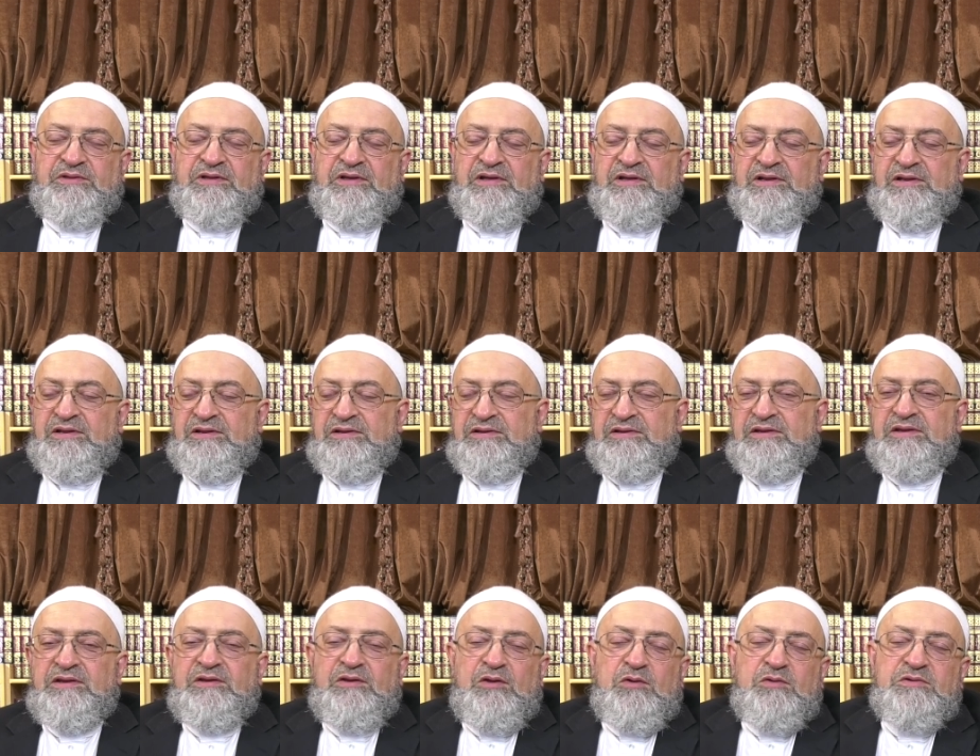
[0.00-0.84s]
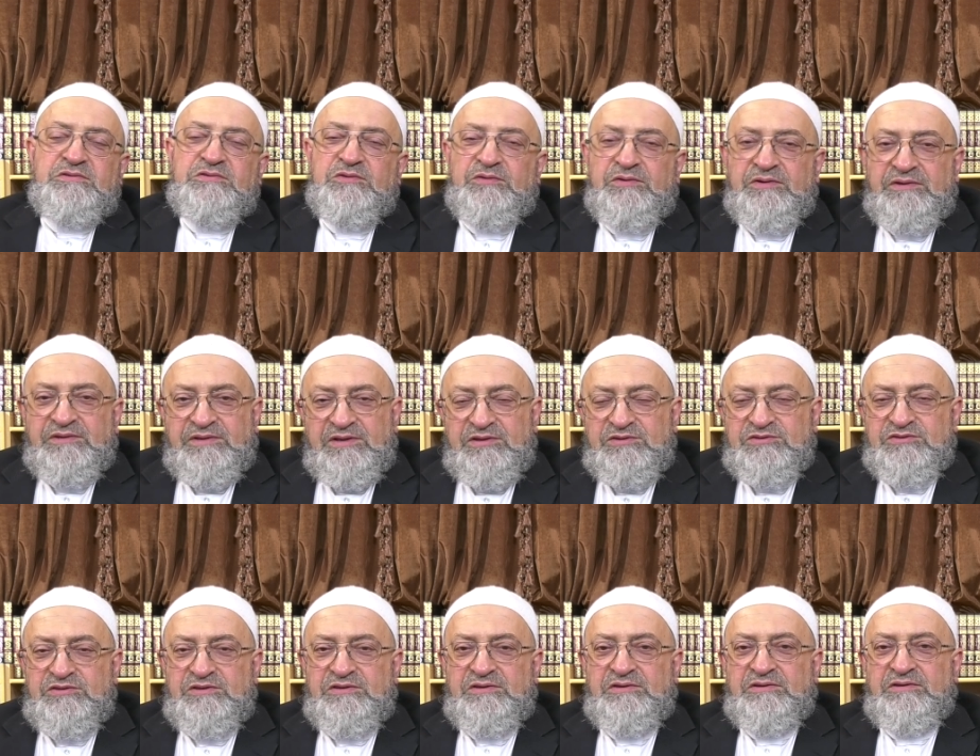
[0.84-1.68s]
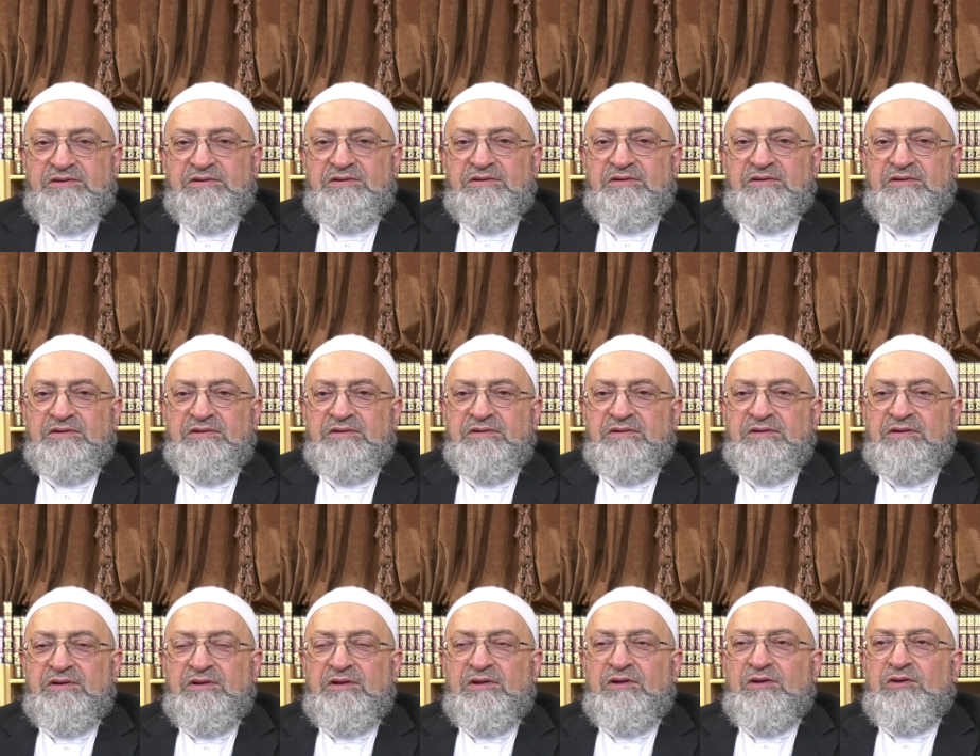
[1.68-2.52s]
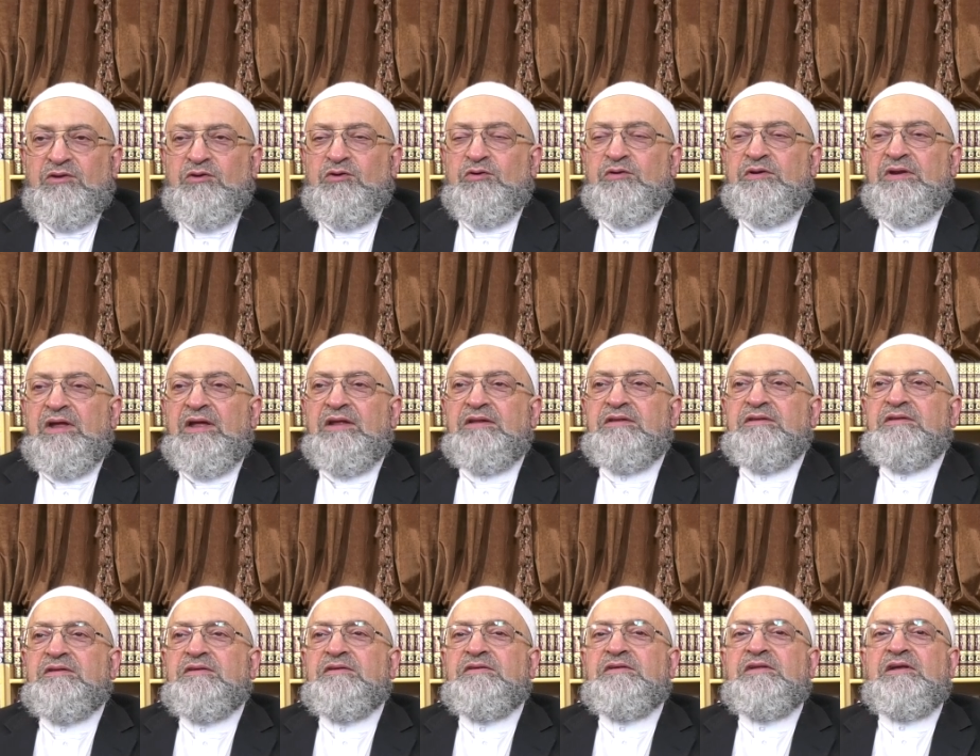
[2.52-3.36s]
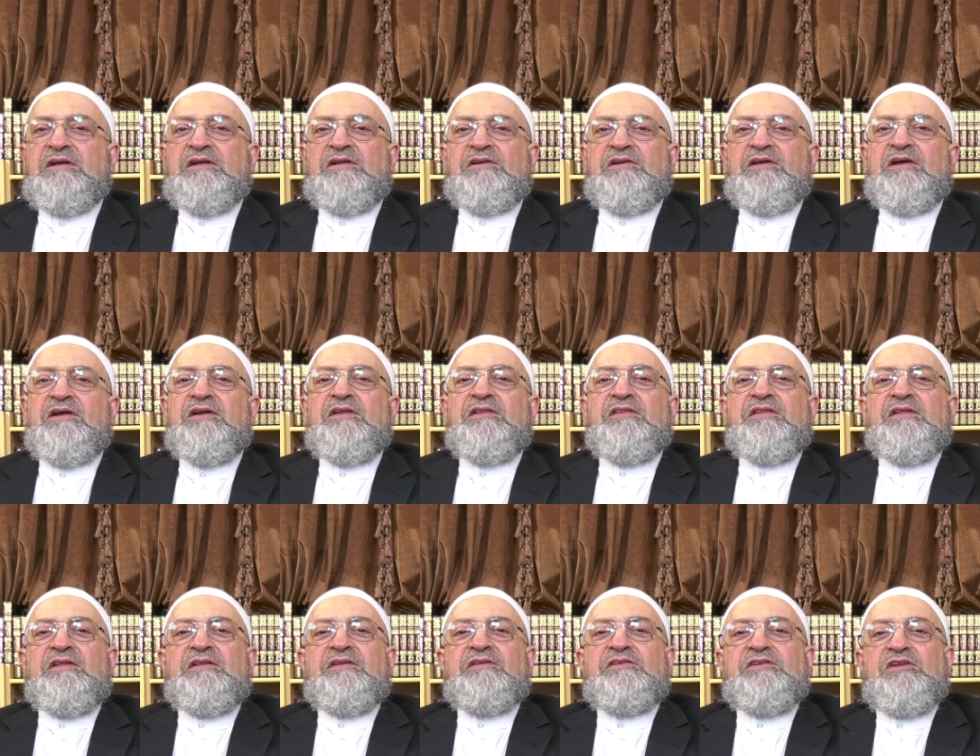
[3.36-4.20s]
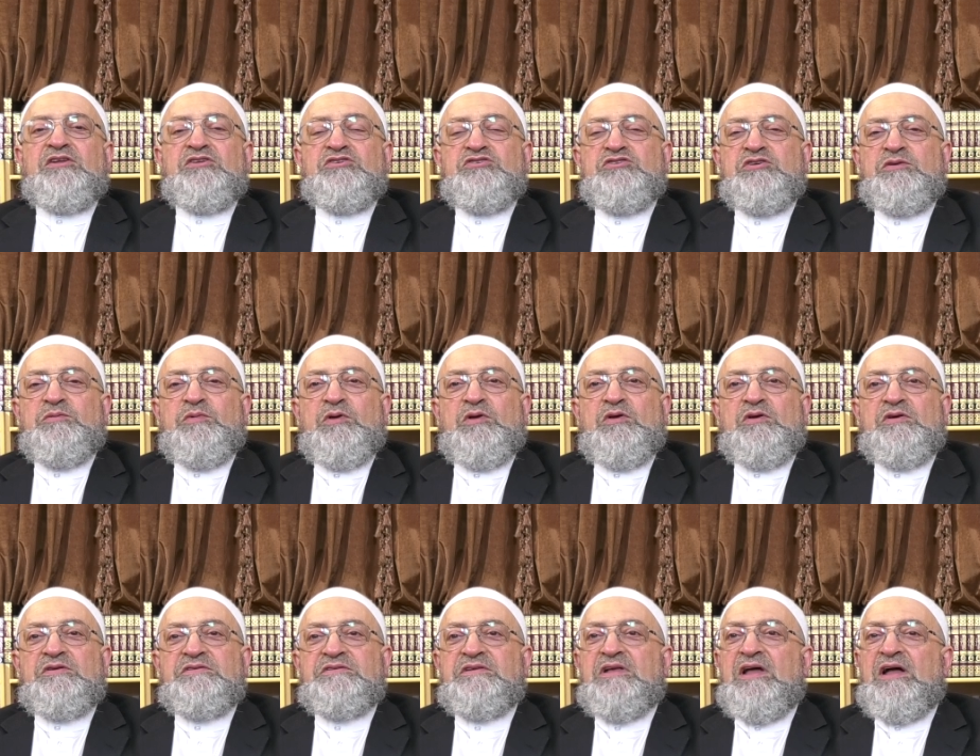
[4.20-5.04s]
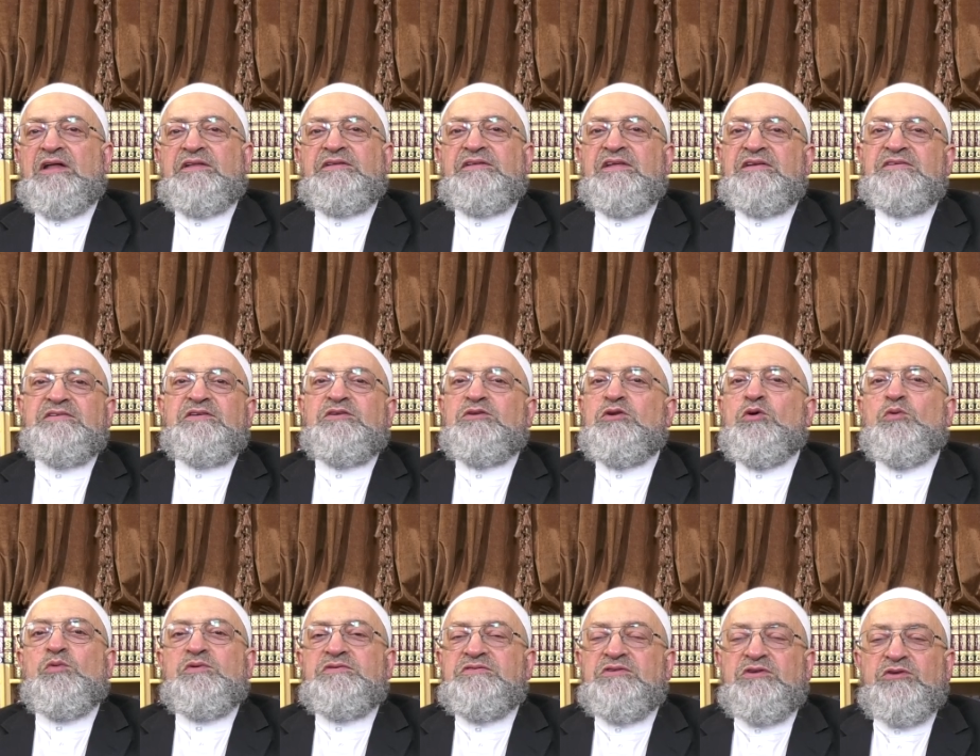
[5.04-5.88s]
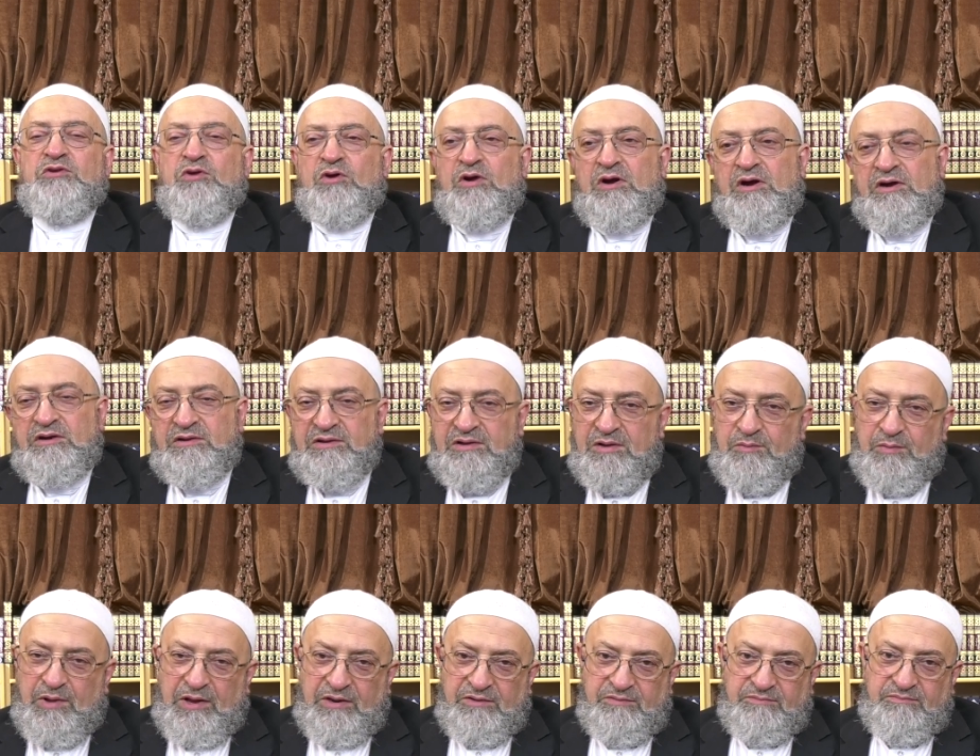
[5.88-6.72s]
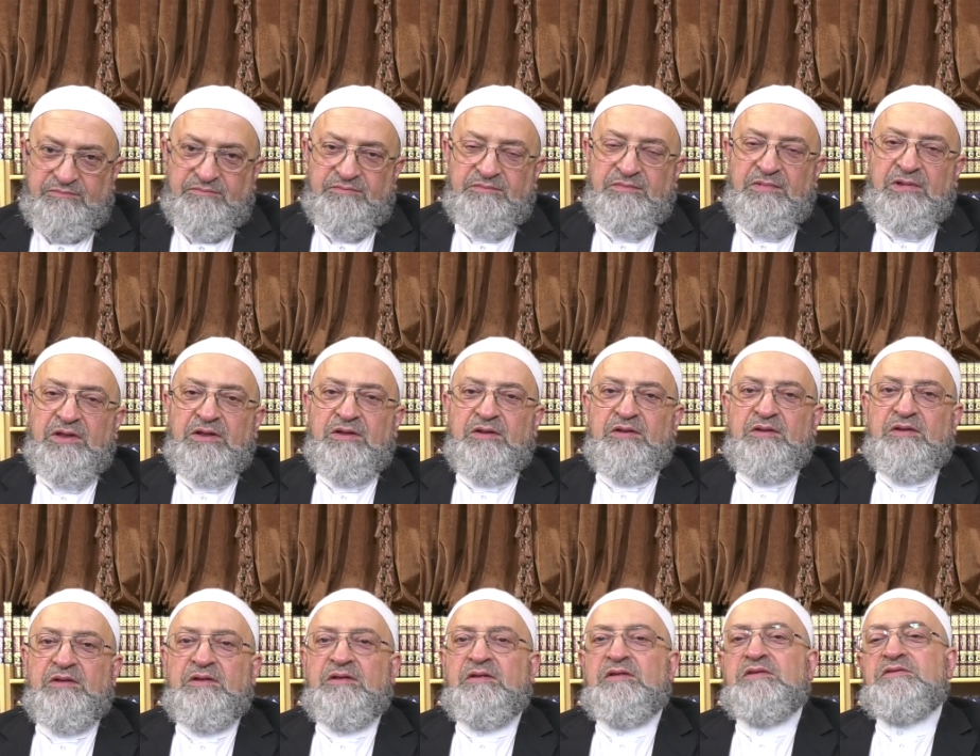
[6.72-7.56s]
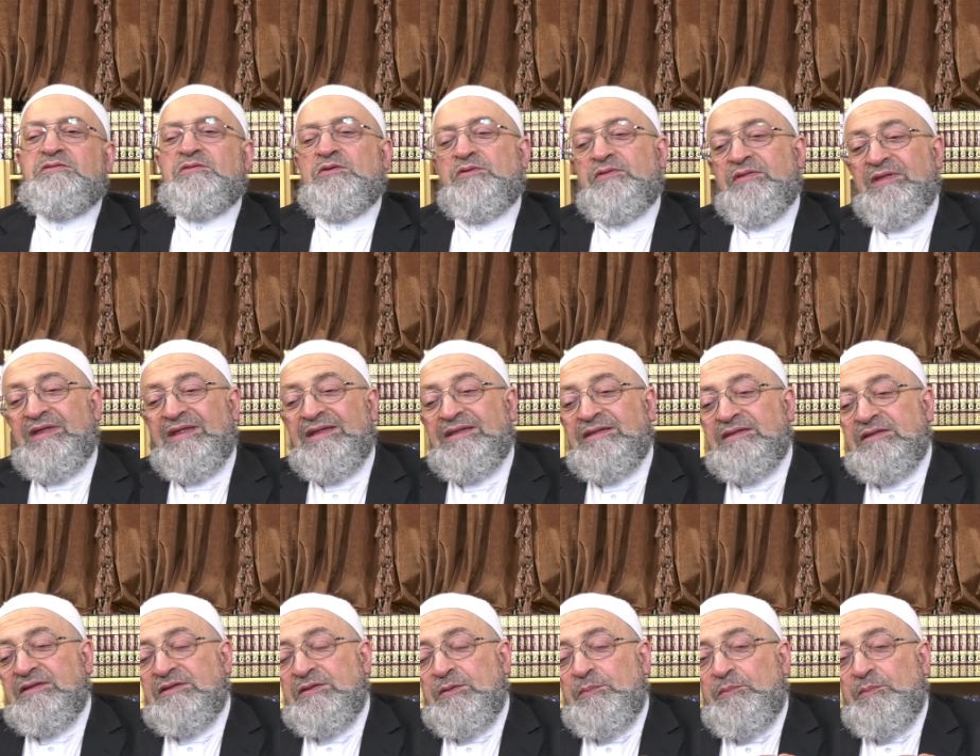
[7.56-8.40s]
wa ta'ala, He knows your intention. You're not declaring the intention because God doesn't know what's in your heart. Come on. So the